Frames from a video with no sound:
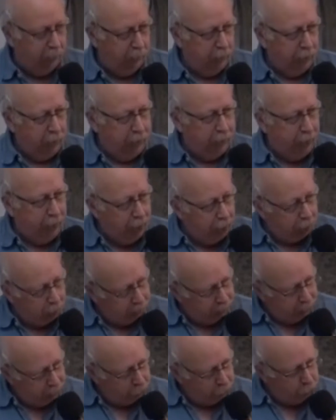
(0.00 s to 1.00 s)
and how to
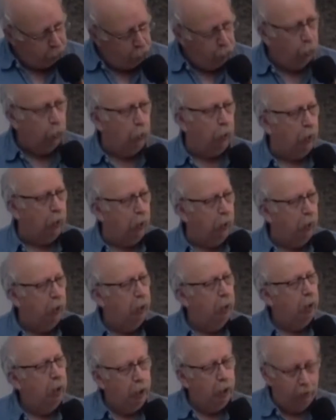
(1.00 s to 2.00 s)
be sure
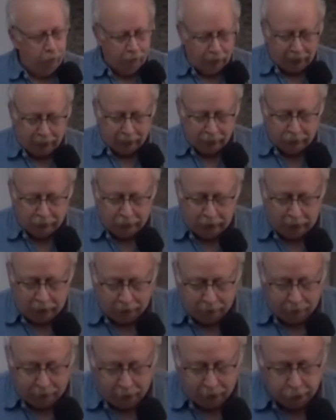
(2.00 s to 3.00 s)
of that
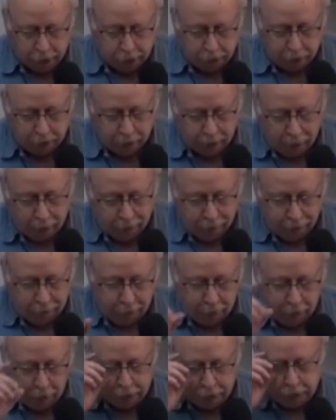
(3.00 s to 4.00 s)
salvation.
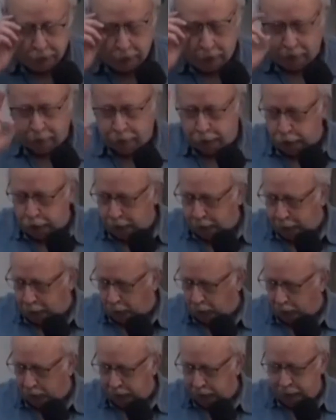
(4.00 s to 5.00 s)
First of 2
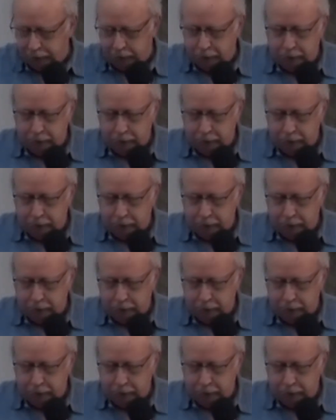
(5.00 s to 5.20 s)
points.